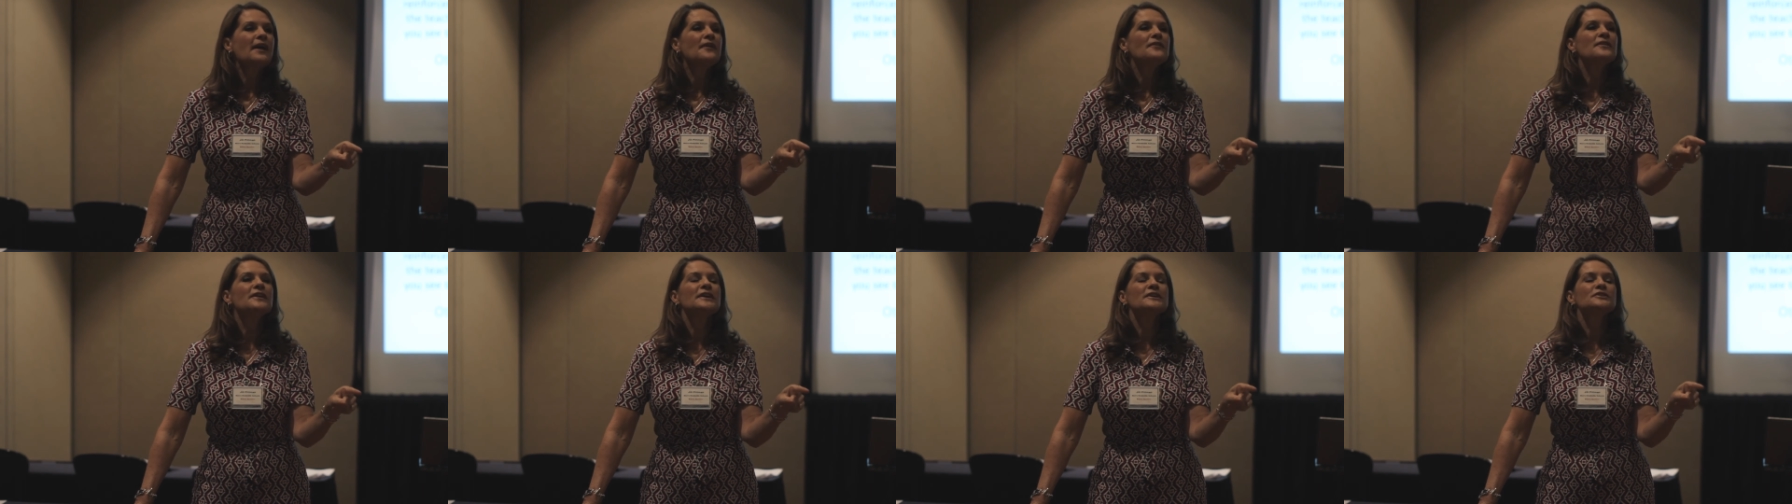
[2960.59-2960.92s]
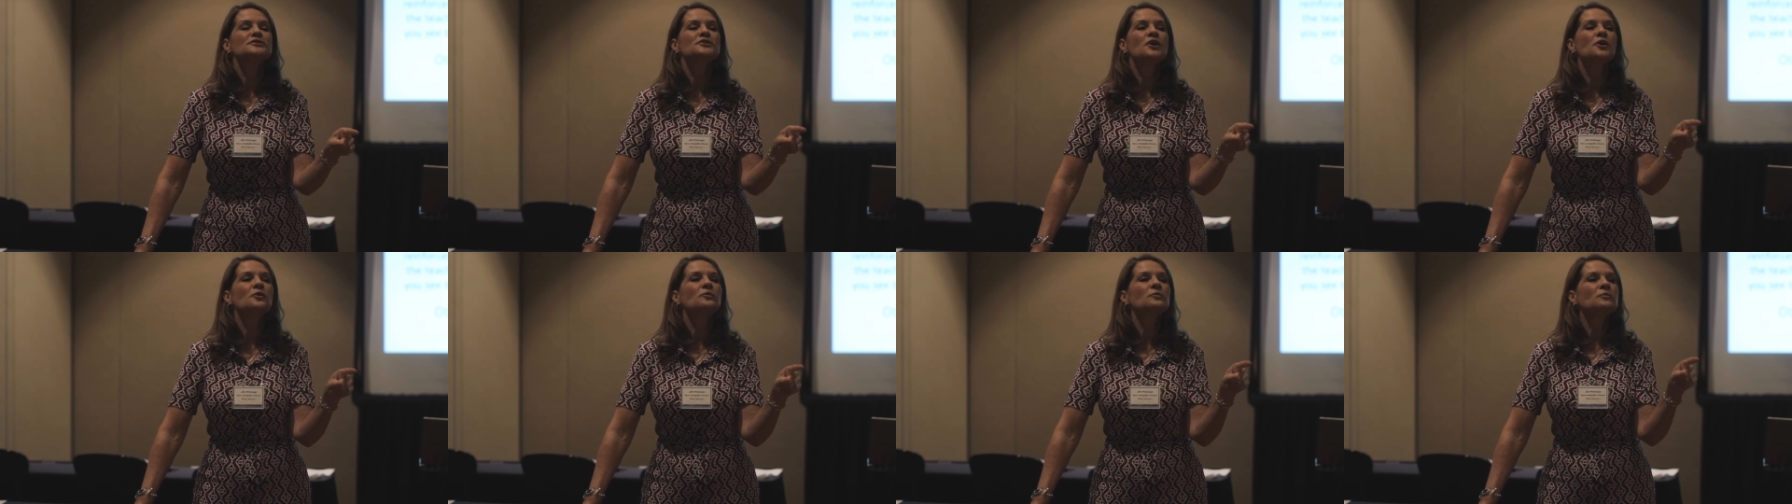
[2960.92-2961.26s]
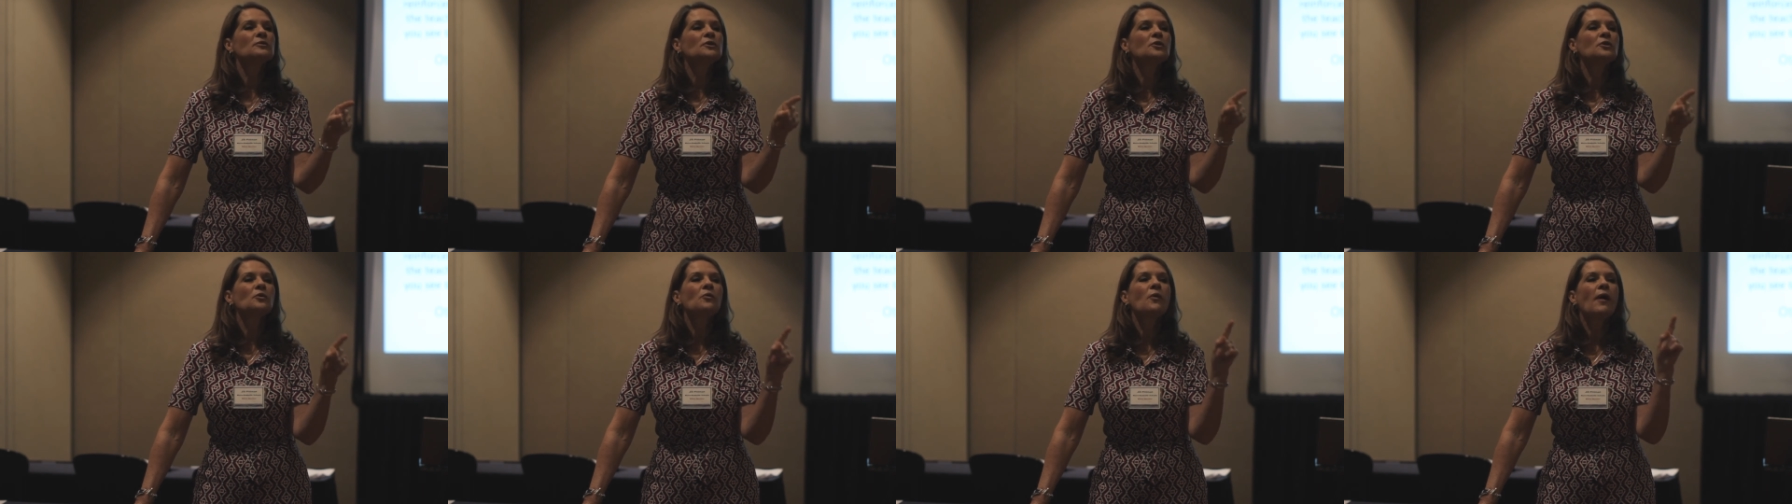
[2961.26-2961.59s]
that don't
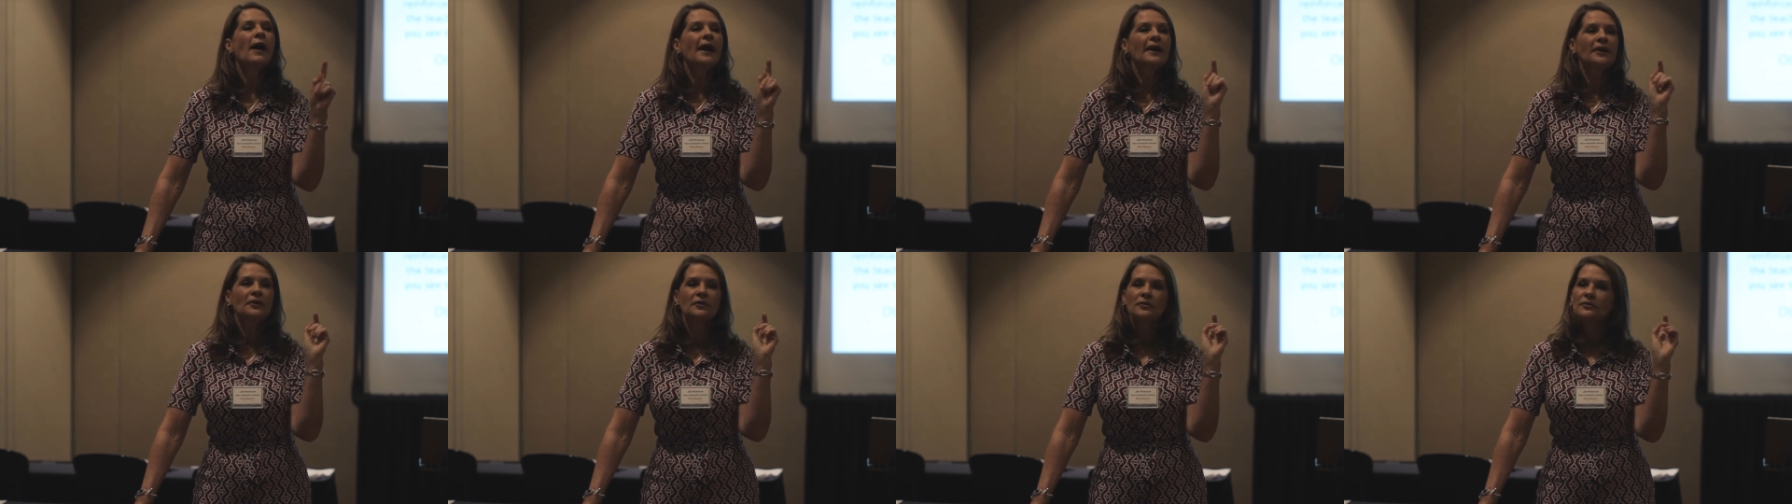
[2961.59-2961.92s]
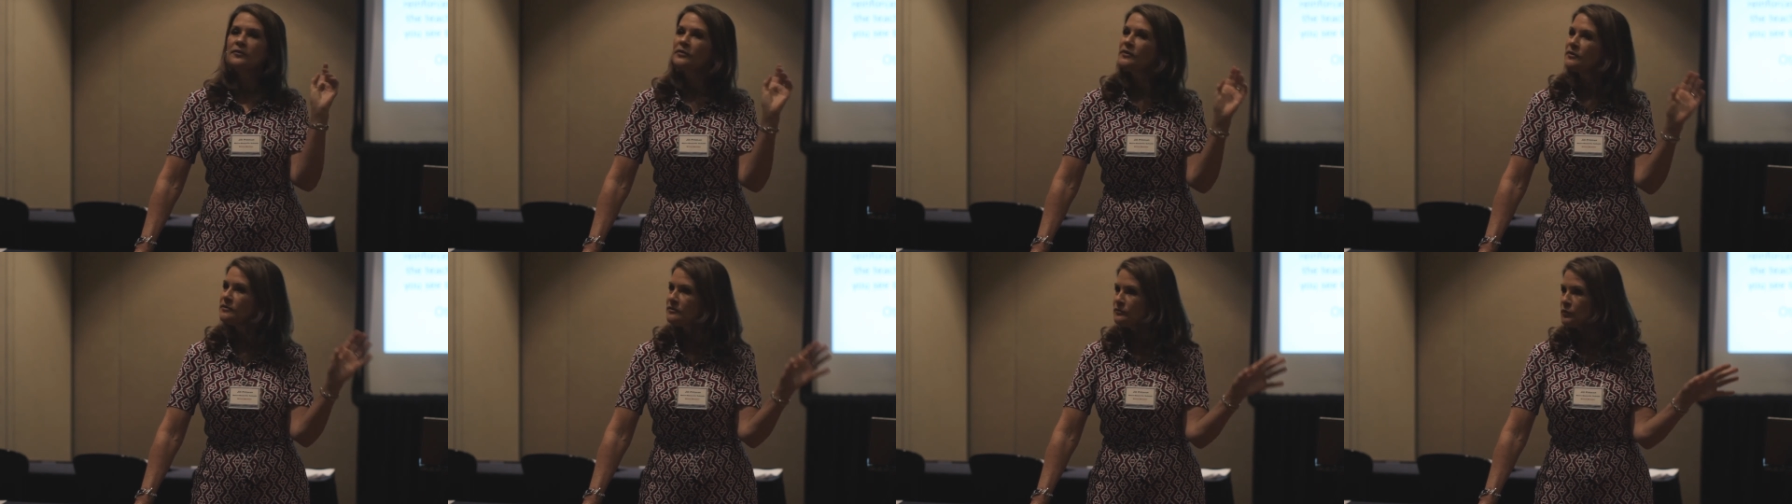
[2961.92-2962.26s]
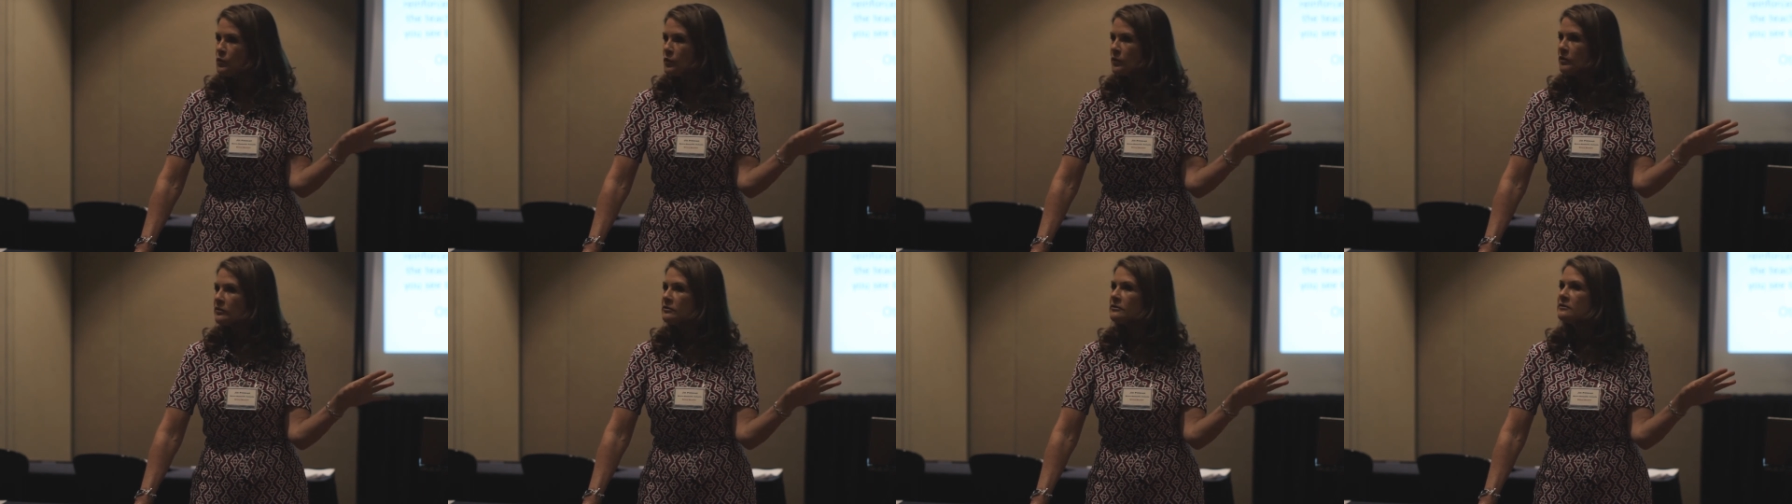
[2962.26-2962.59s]
require the
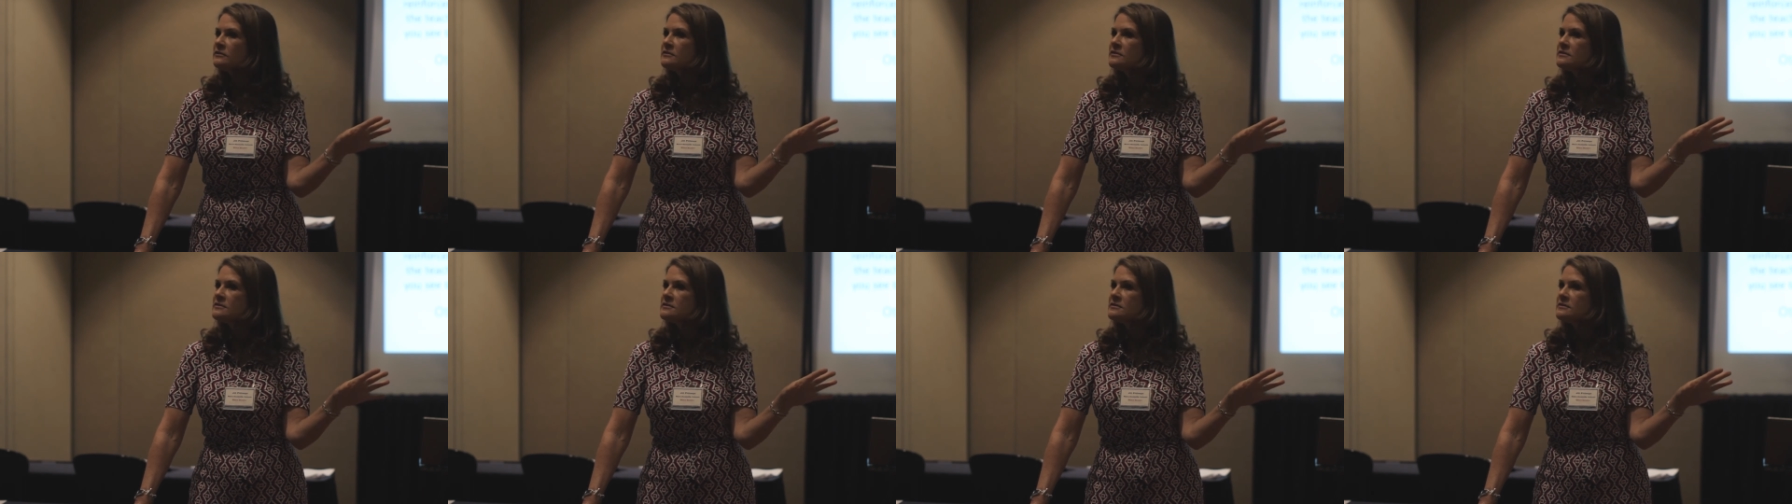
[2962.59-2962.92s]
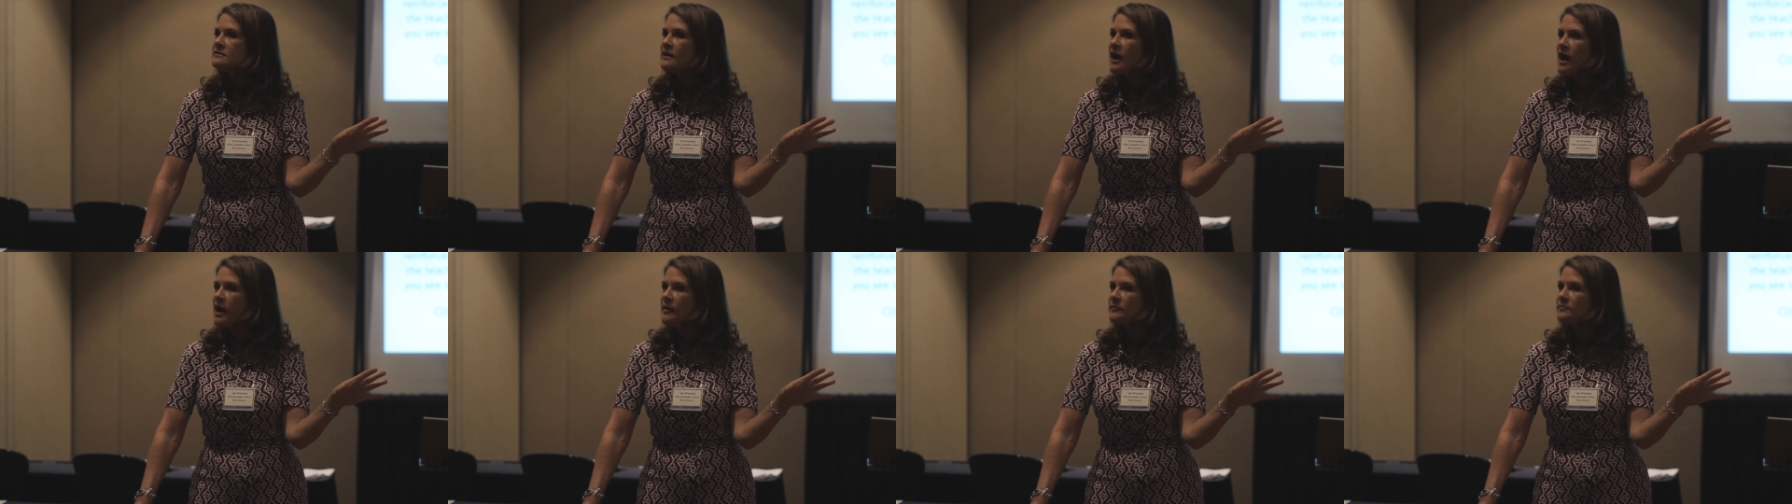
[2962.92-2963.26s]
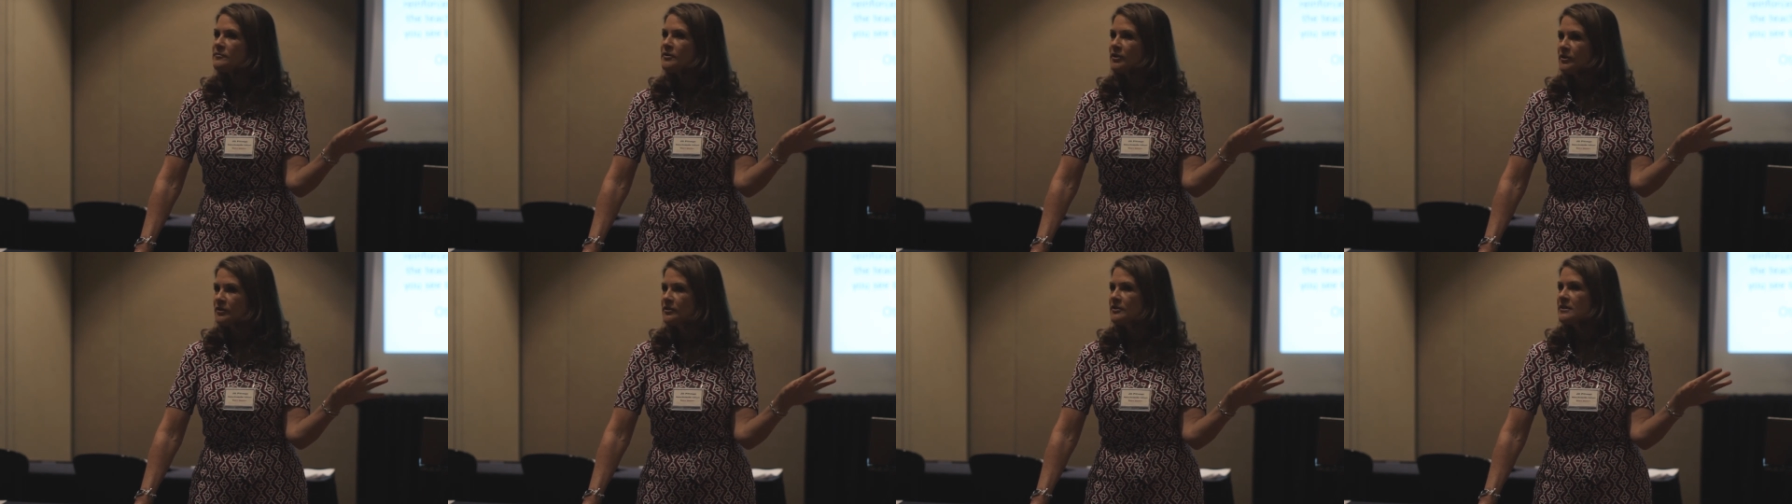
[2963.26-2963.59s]
world to
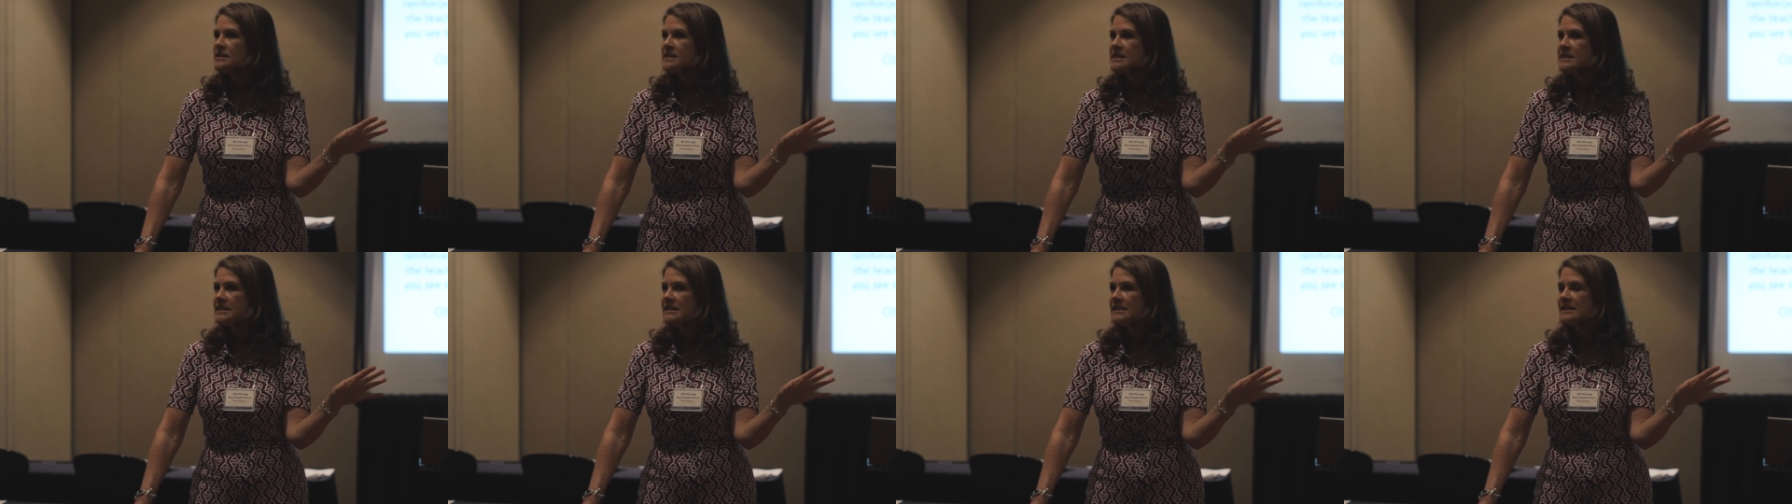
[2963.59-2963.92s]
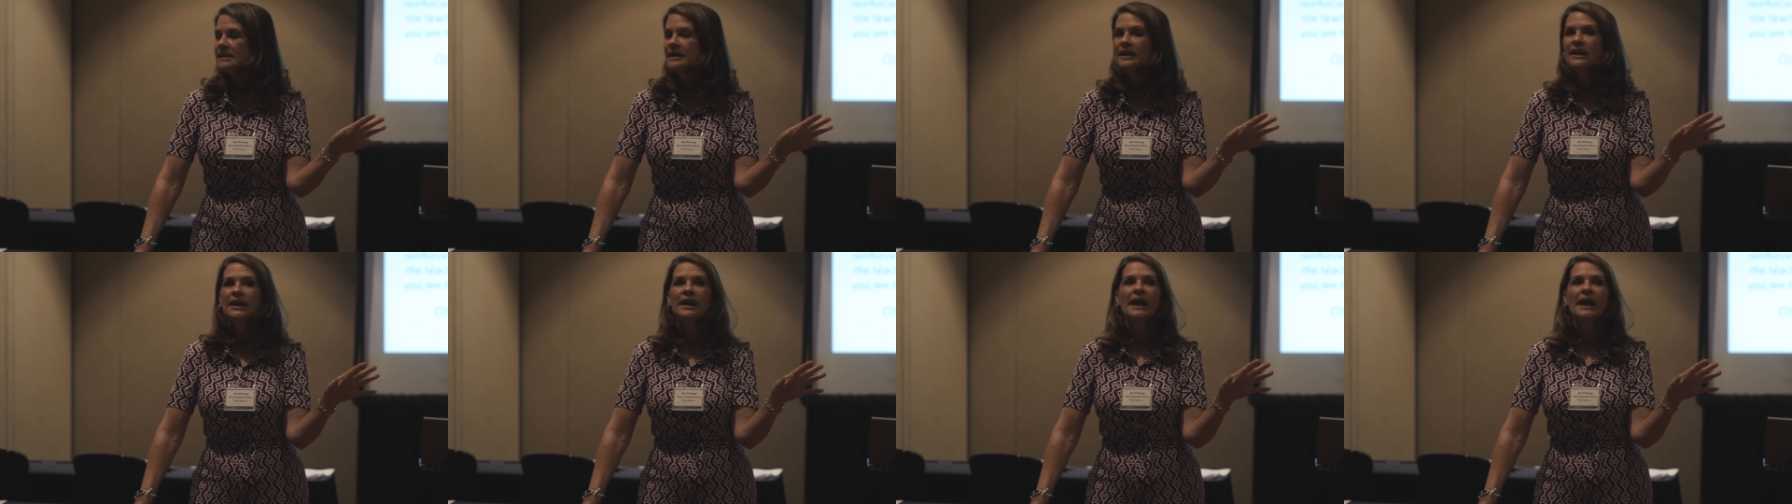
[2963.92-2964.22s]
stop turning